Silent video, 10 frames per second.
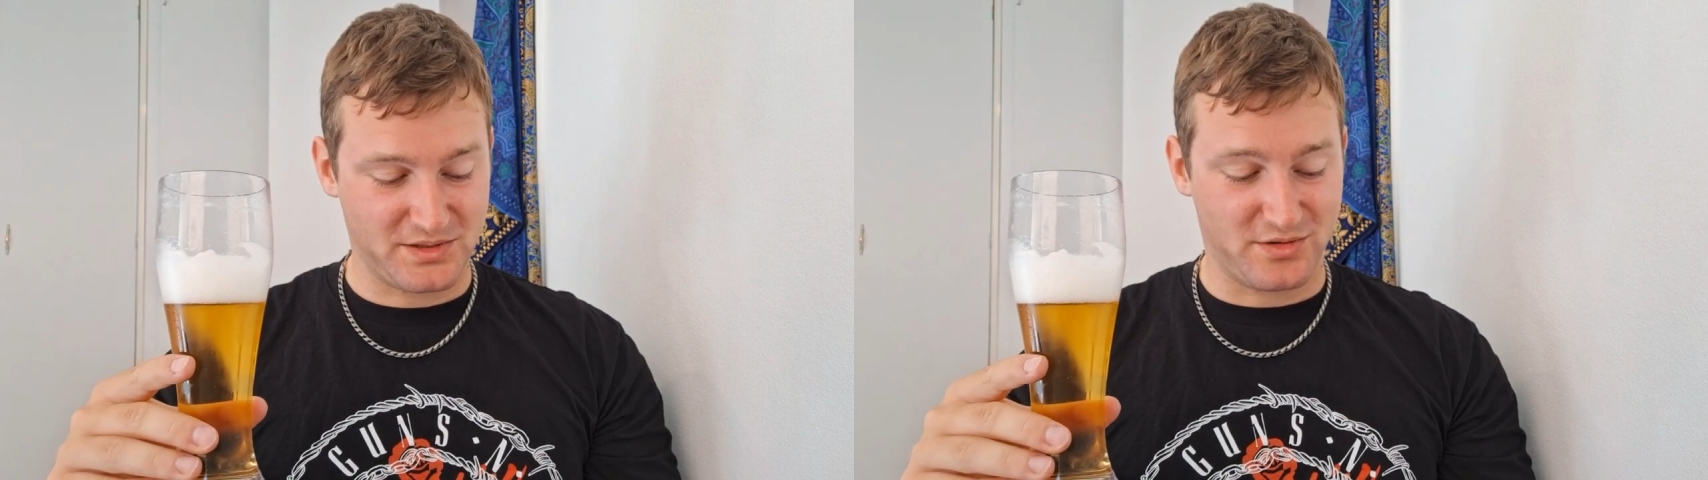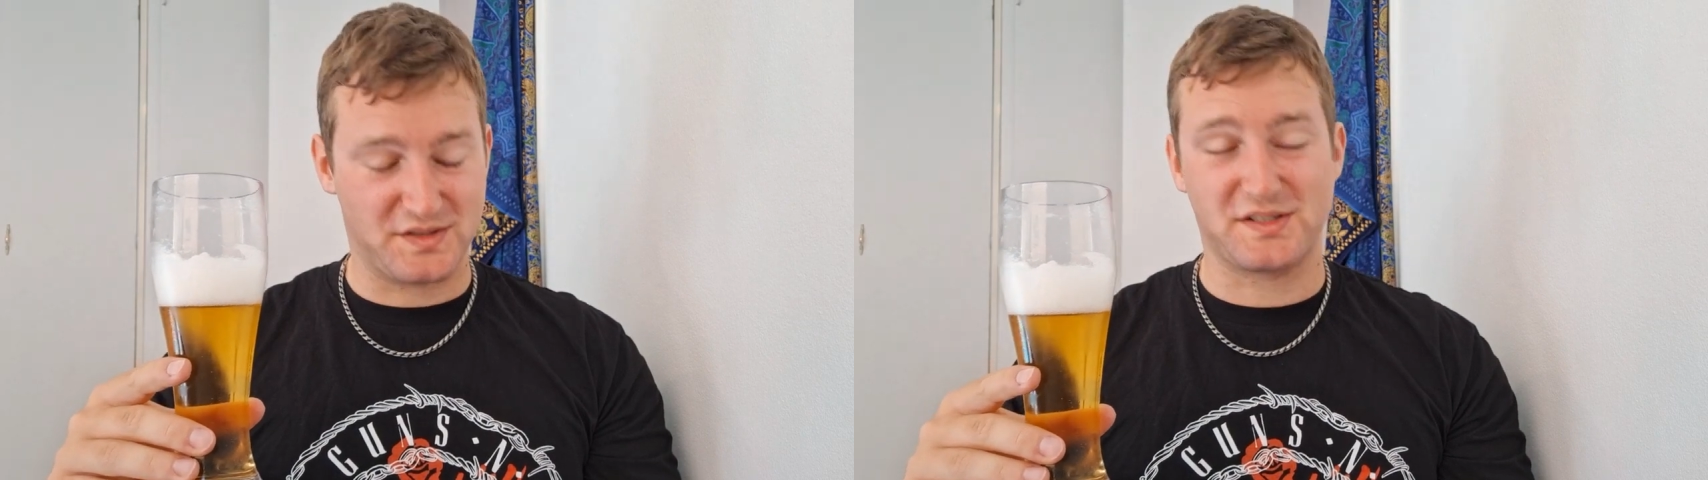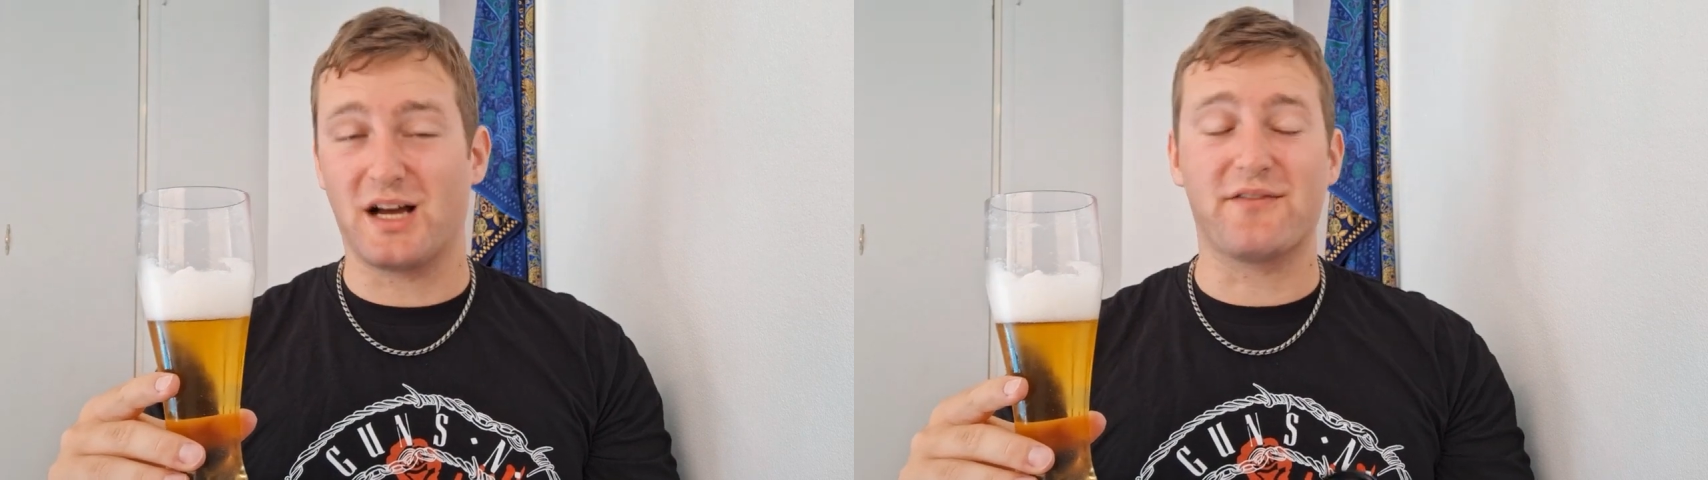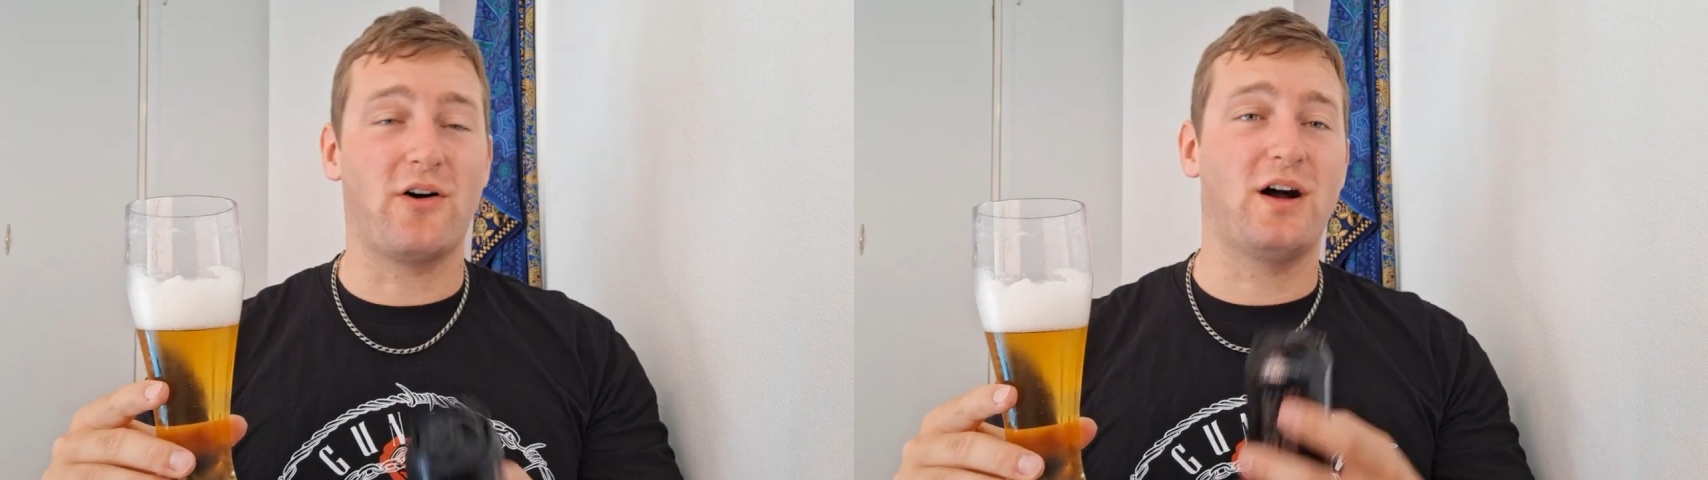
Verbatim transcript: good stuff.